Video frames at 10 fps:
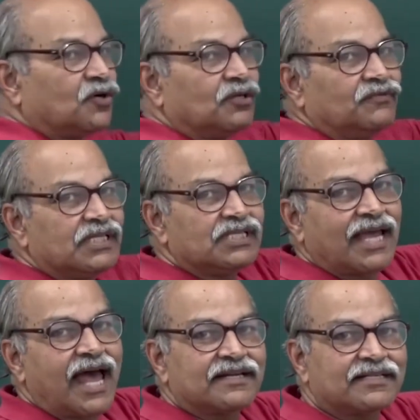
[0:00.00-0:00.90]
on which
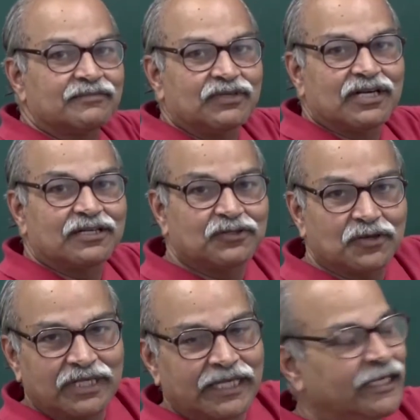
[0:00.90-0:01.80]
atom you are
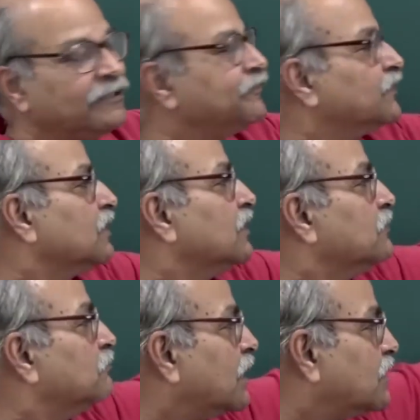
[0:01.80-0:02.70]
talking,
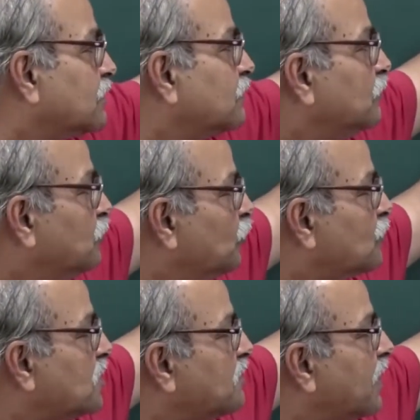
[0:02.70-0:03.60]
but
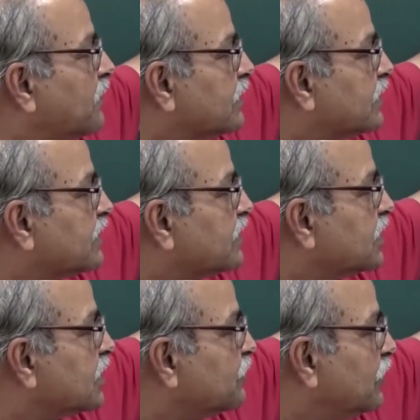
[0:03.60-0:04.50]
most of our
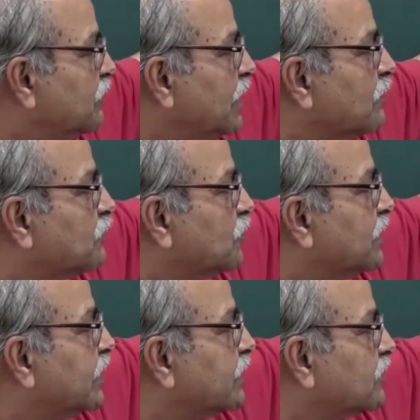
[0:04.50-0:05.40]
discussions will be up to
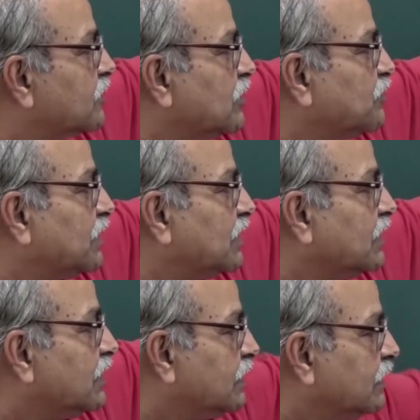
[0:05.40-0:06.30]
here 3p.
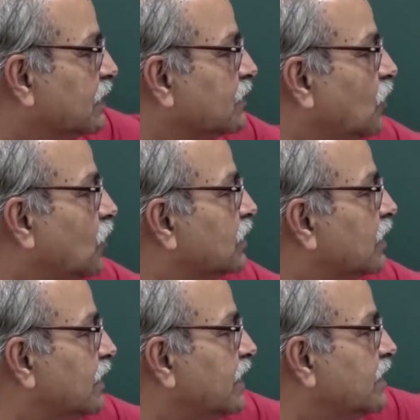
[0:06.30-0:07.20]
This
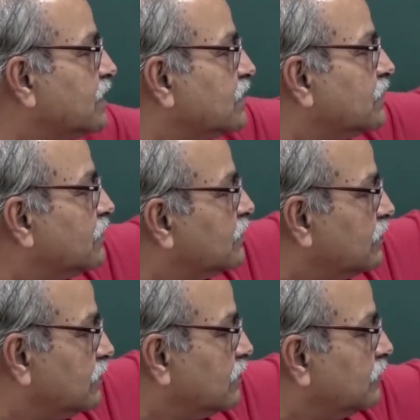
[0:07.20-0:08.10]
order is
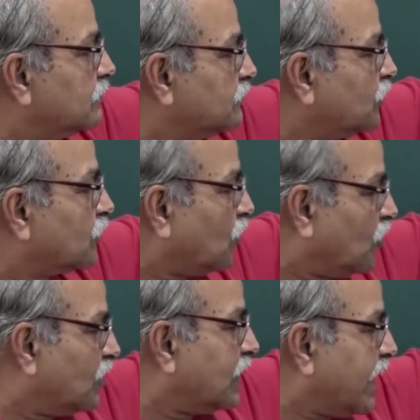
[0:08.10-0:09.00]
for
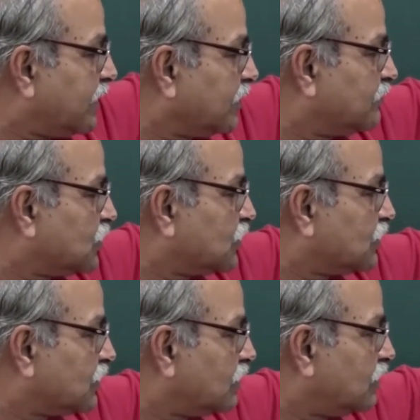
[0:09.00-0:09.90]
all
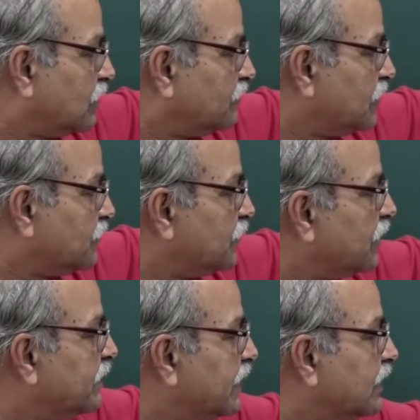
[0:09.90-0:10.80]
atoms which we
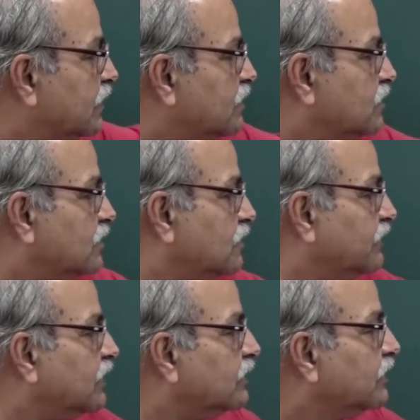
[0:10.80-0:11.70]
will be concerned
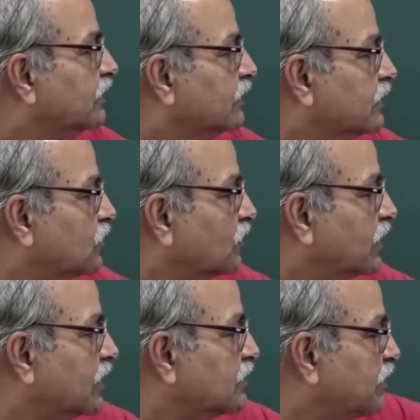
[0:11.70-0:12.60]
with. This
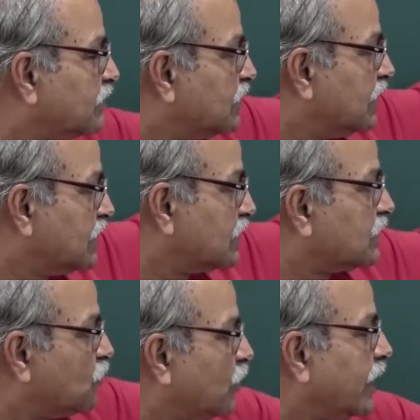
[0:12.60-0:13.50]
order is
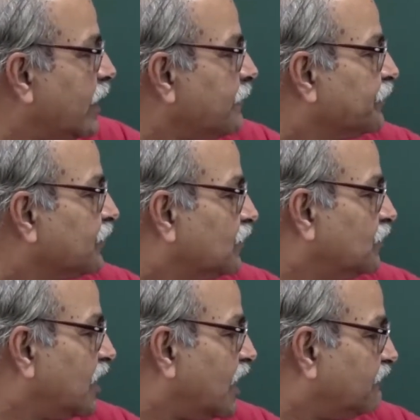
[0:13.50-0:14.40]
okay.
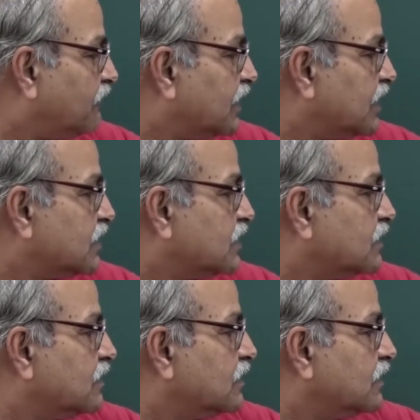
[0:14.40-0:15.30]
You have
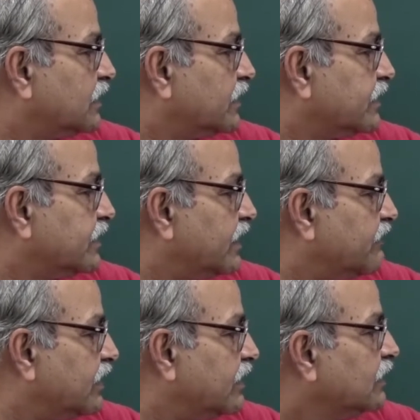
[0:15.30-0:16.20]
1s energy
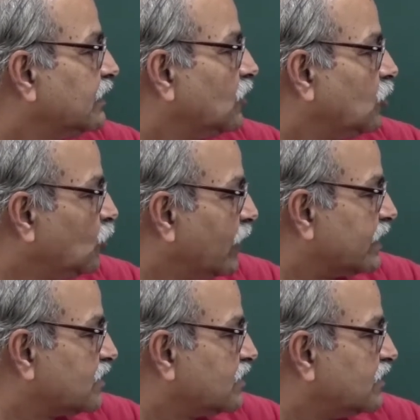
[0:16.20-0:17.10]
level
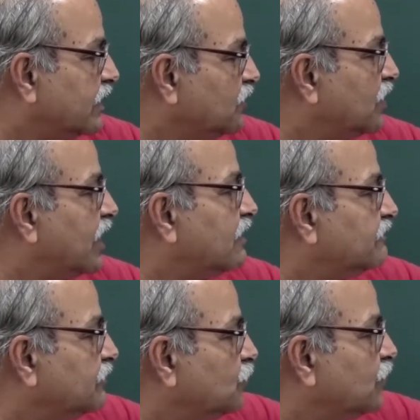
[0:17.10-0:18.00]
lowest, then you
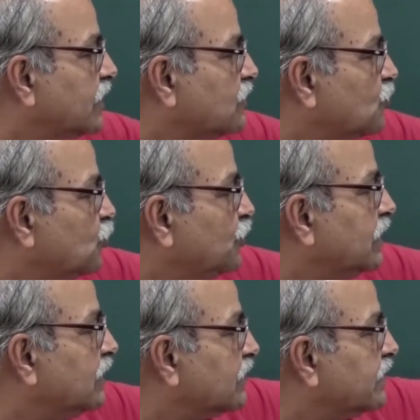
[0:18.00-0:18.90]
have 2s,
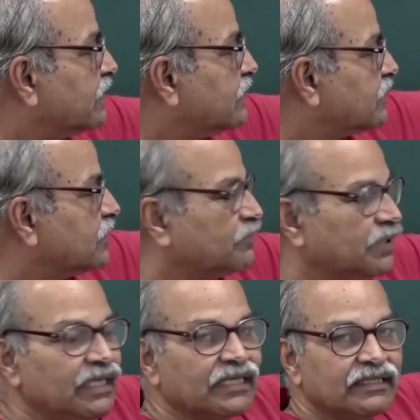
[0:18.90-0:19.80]
2p, 3s,
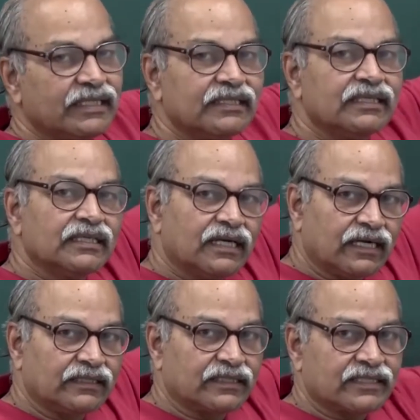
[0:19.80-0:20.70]
3p, and then
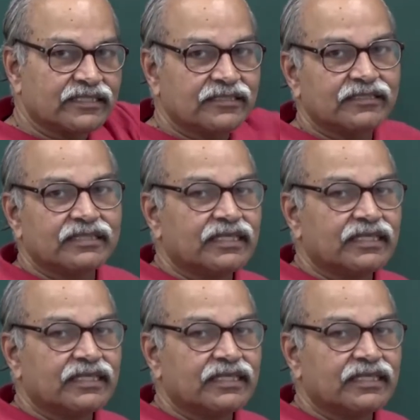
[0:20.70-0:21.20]
others.